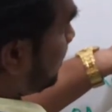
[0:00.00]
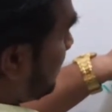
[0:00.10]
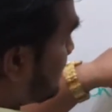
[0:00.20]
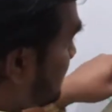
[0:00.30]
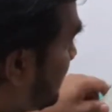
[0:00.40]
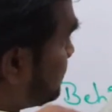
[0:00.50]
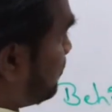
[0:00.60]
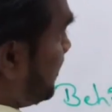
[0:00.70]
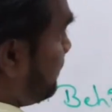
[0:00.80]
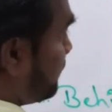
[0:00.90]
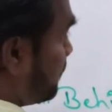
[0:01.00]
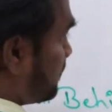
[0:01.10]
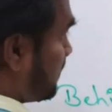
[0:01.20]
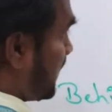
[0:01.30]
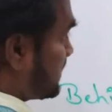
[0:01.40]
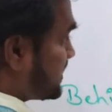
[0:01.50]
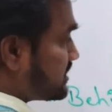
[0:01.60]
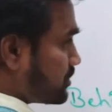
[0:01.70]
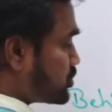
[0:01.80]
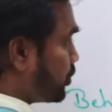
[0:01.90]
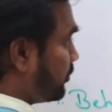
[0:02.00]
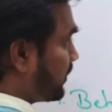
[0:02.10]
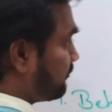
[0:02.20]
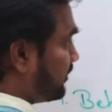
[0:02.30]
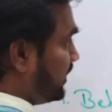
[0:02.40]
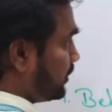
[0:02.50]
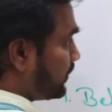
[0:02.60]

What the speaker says: one incident ray. I'll just show you roughly.